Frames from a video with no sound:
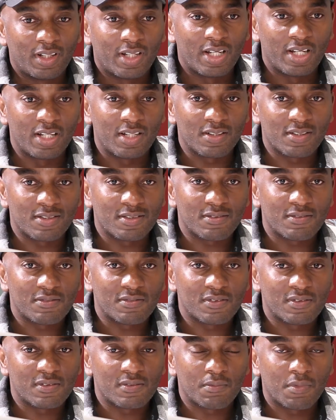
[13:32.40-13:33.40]
and
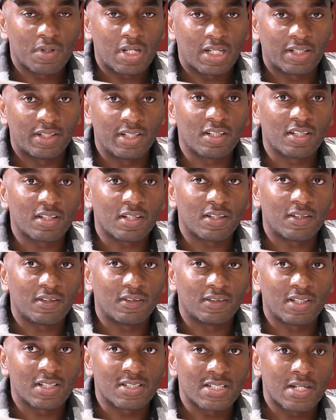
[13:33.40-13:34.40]
I think
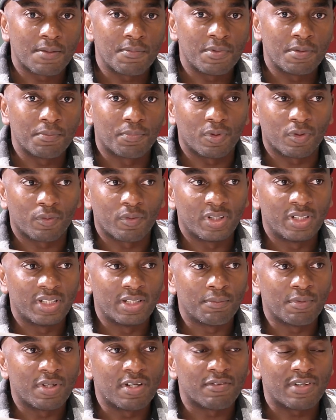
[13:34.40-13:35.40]
that time in
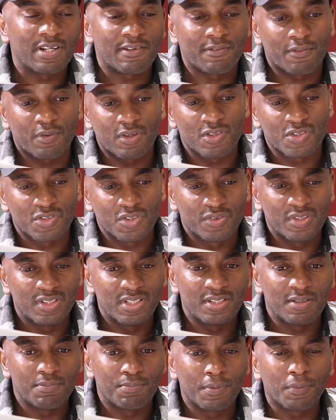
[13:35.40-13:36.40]
Polokwane, everyone was not
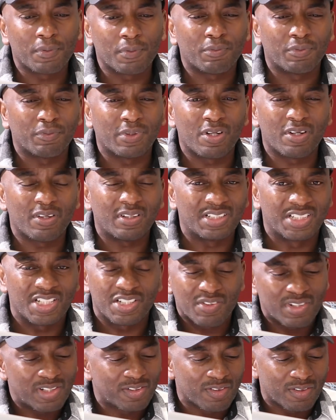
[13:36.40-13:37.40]
really people were
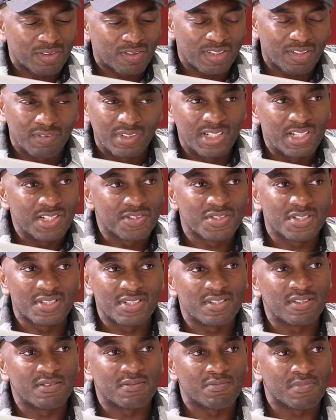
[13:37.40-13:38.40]
generally not really
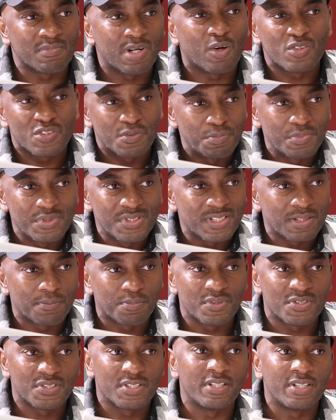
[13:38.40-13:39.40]
interested in house music
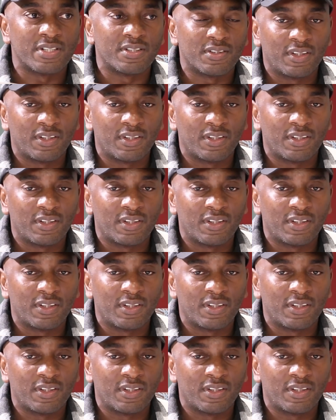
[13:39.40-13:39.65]
per se.